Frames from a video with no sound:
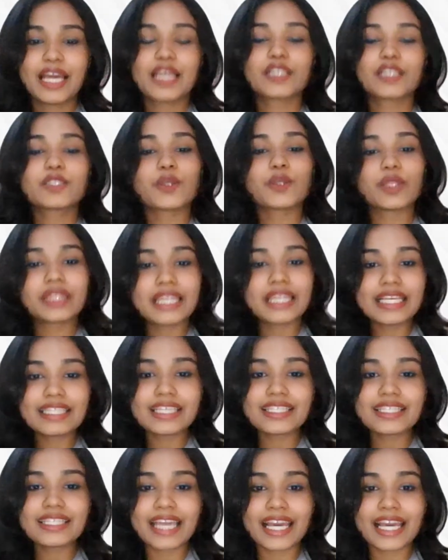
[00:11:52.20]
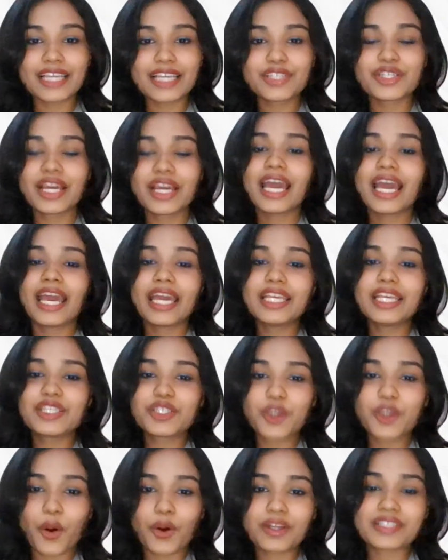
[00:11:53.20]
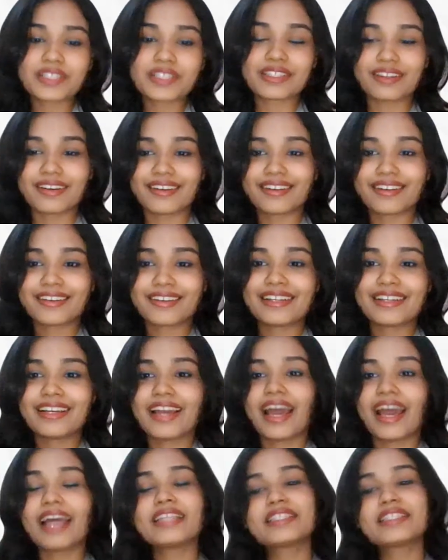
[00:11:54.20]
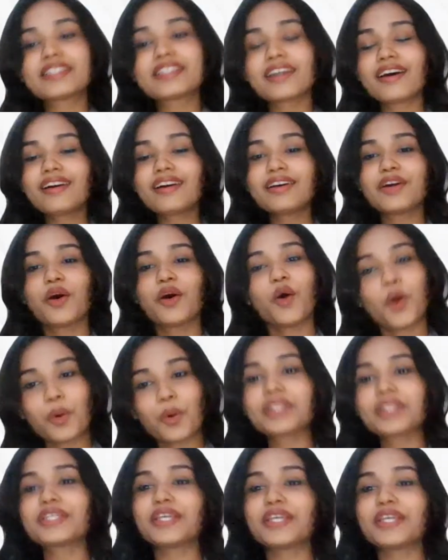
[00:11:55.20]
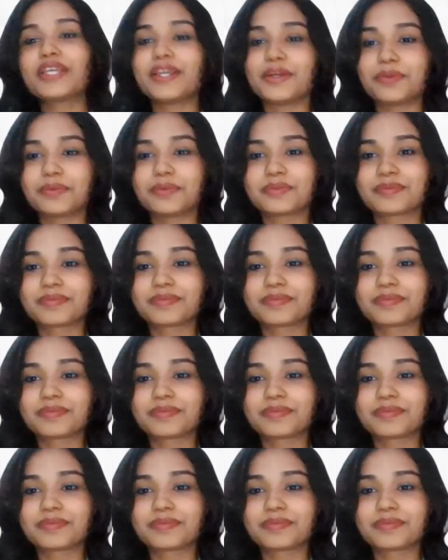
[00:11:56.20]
So this stage is yours, sir. And sir, over to you.